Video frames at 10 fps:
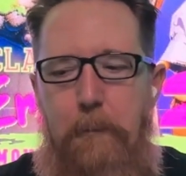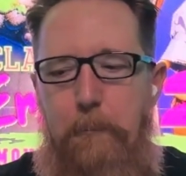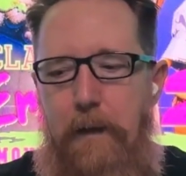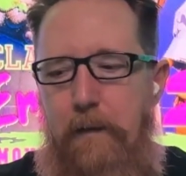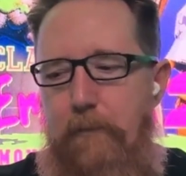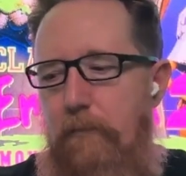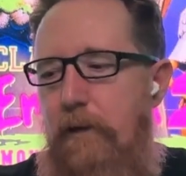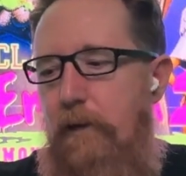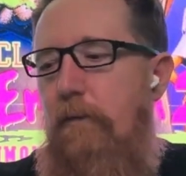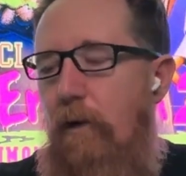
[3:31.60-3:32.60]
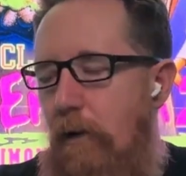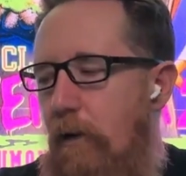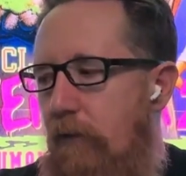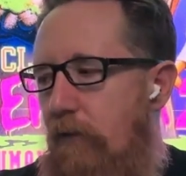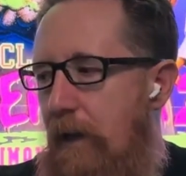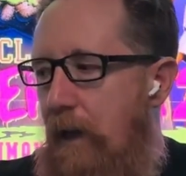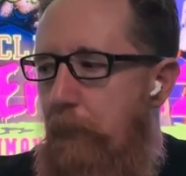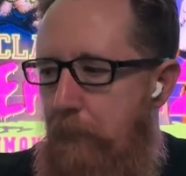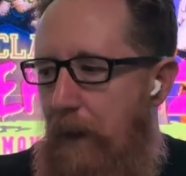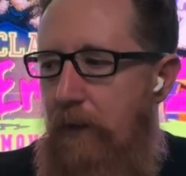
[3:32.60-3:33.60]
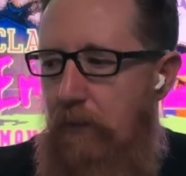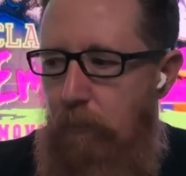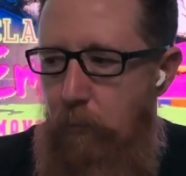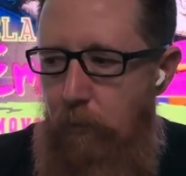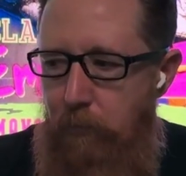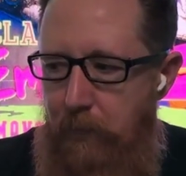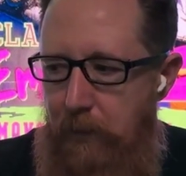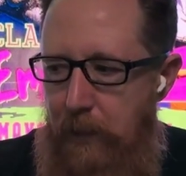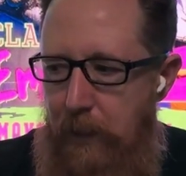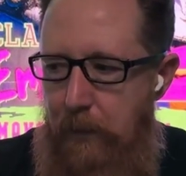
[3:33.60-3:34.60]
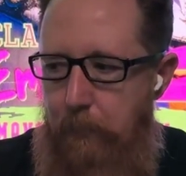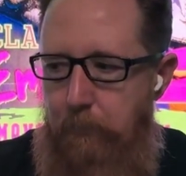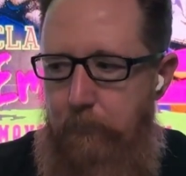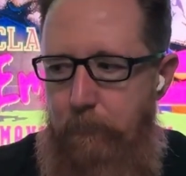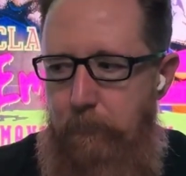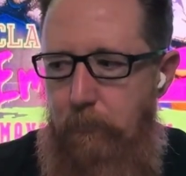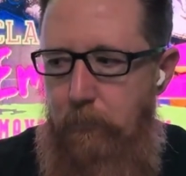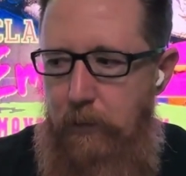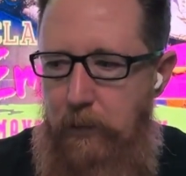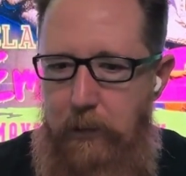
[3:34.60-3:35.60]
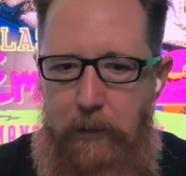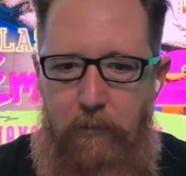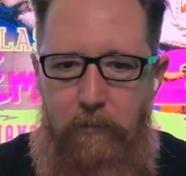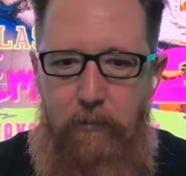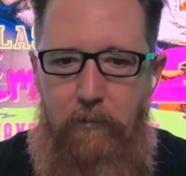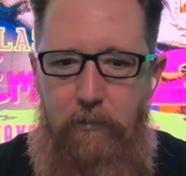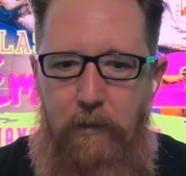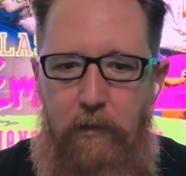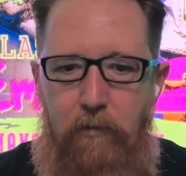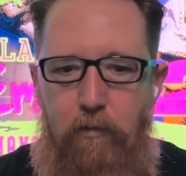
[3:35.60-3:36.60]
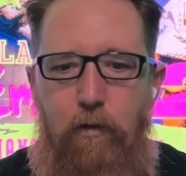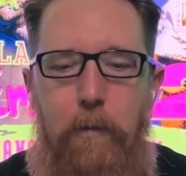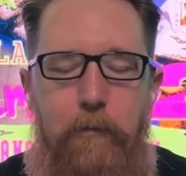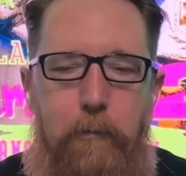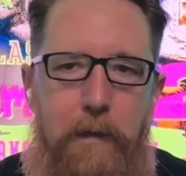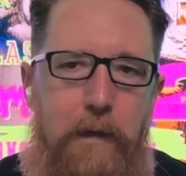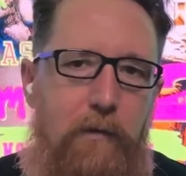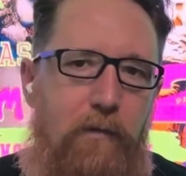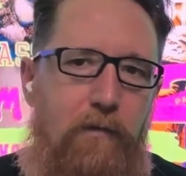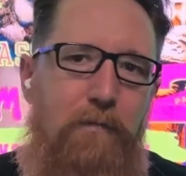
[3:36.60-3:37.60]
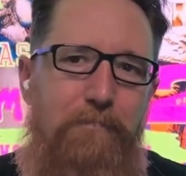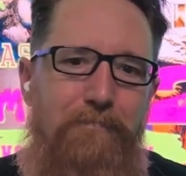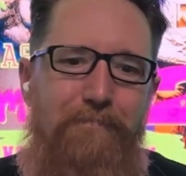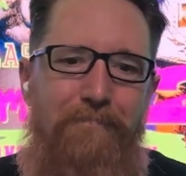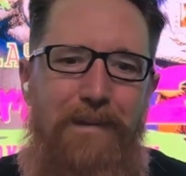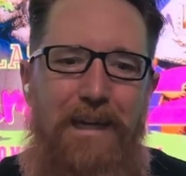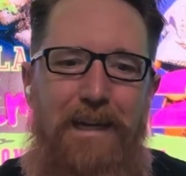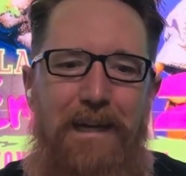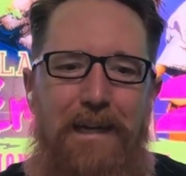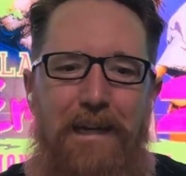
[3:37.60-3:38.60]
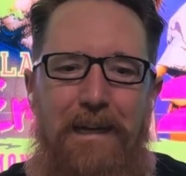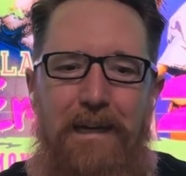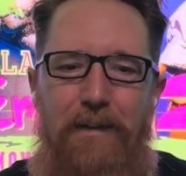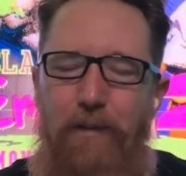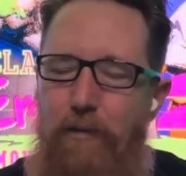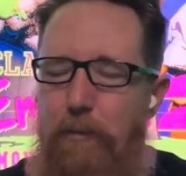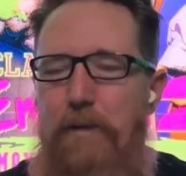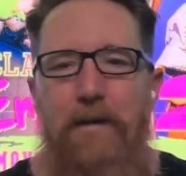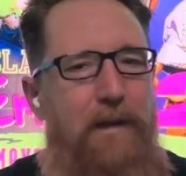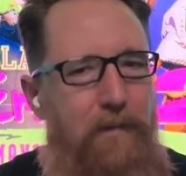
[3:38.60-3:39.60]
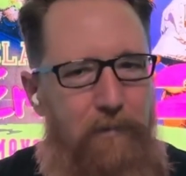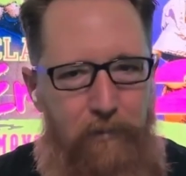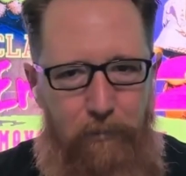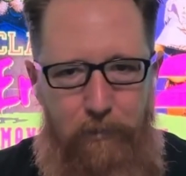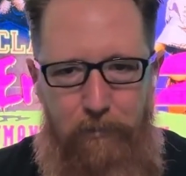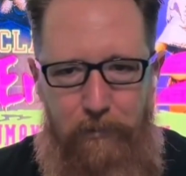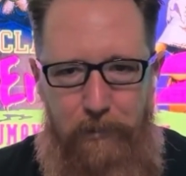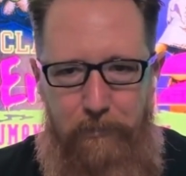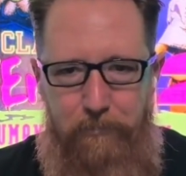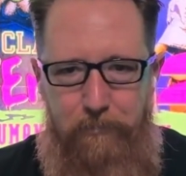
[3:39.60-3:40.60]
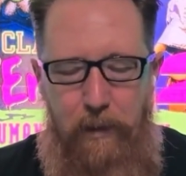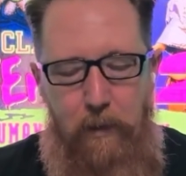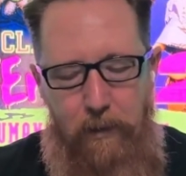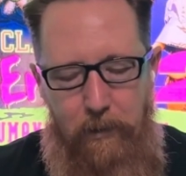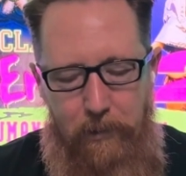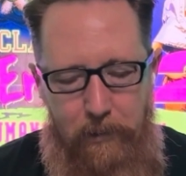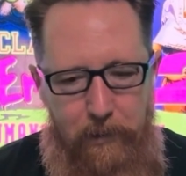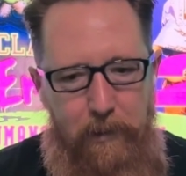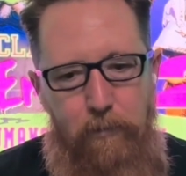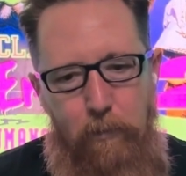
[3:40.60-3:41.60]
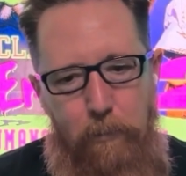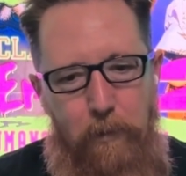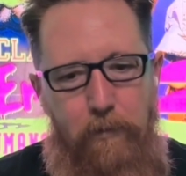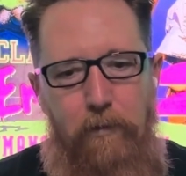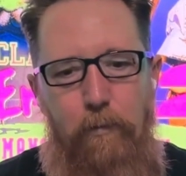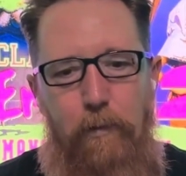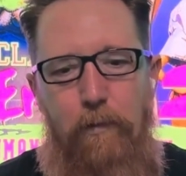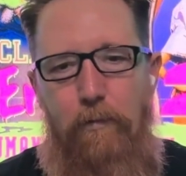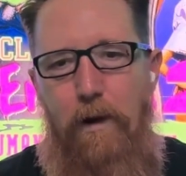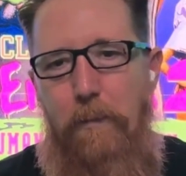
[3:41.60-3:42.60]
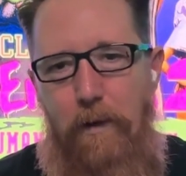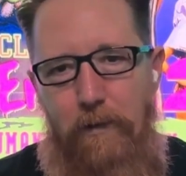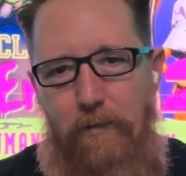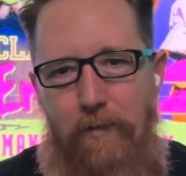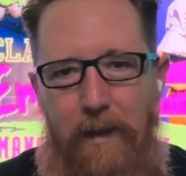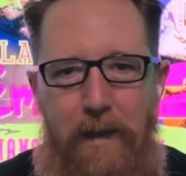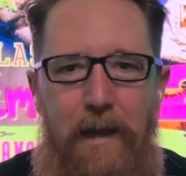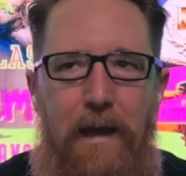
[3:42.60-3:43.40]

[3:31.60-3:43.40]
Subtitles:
But really, what can I say about this movie? It's a Troma film, and it's not to be taken seriously. You need to approach these with the right mindset.